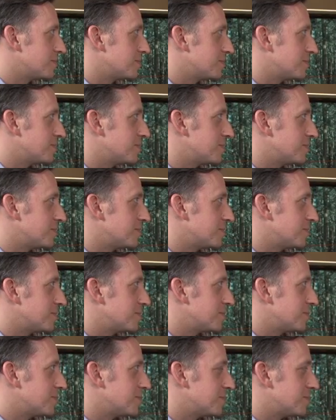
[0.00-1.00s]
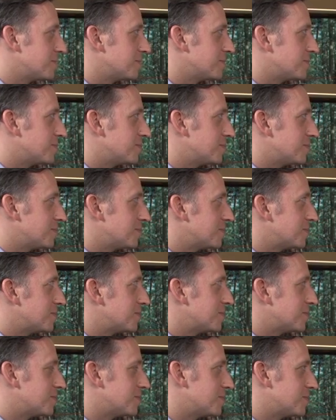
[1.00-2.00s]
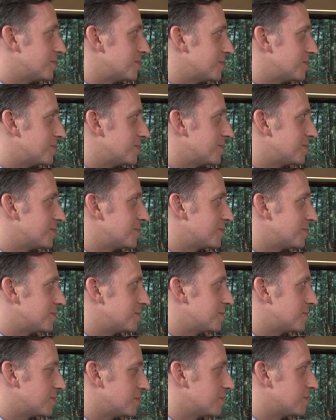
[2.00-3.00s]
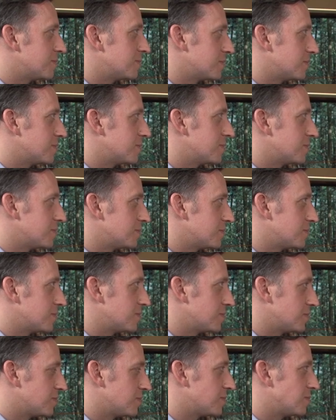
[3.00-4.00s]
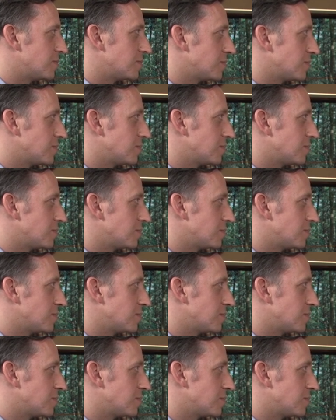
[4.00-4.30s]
This person isn't speaking.